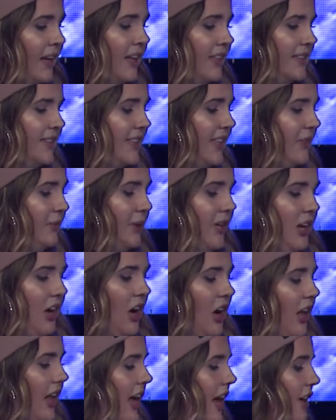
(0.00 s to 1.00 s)
See, we
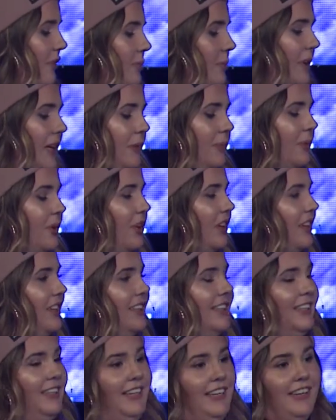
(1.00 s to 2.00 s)
all have people
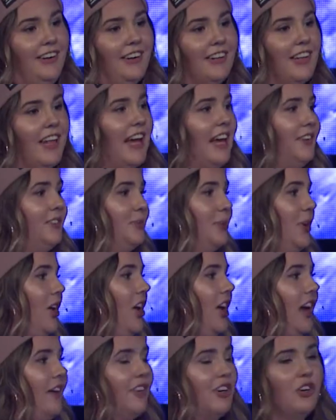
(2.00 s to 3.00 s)
in our lives. We
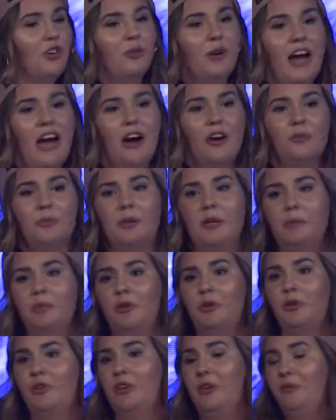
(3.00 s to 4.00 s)
all have a crowd,
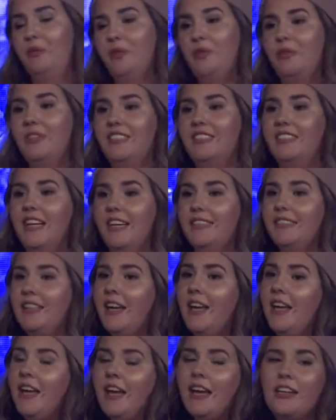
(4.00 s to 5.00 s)
people who influence us
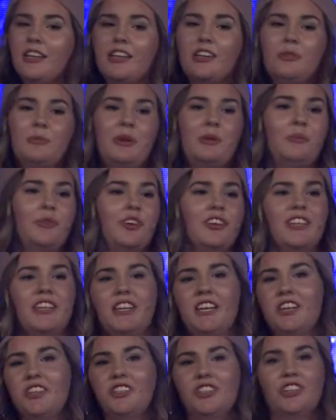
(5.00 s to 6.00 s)
a little bit more than
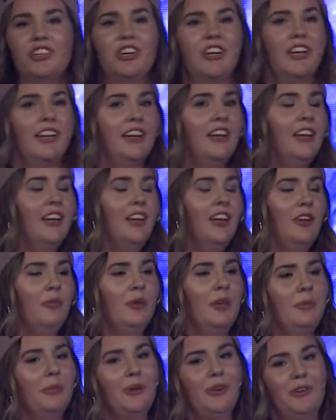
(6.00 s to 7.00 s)
they should,
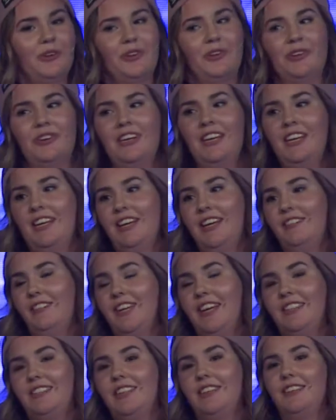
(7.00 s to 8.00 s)
people who, if
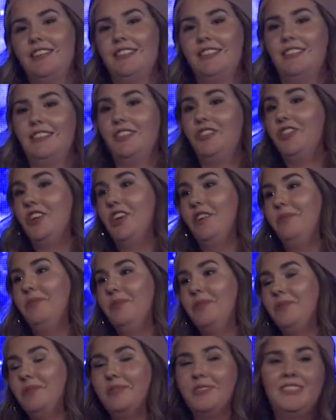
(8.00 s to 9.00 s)
they tell us to
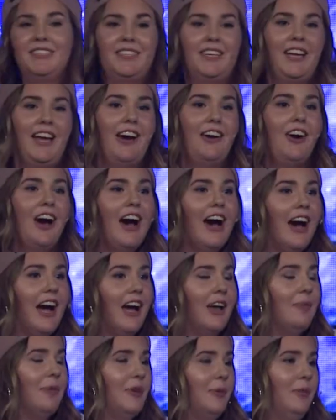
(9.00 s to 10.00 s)
jump, we say how
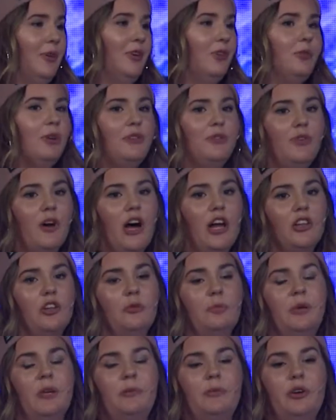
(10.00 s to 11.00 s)
high, people who we
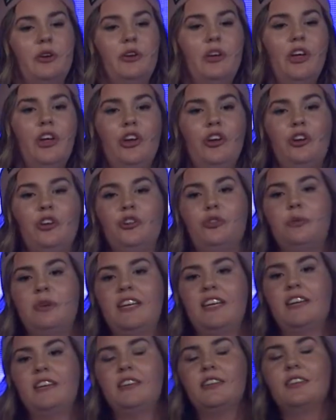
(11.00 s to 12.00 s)
follow, people who
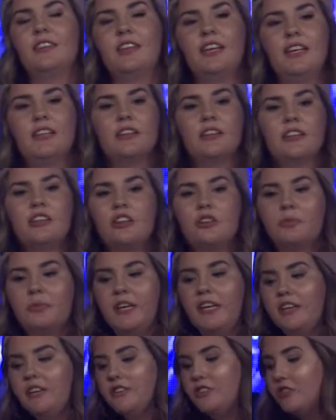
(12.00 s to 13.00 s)
we lean a little
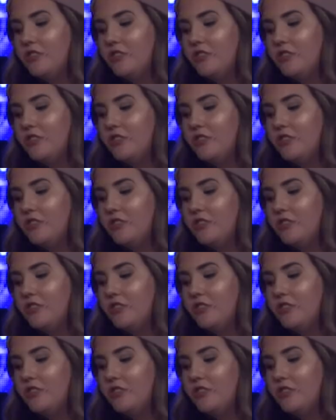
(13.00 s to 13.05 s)
bit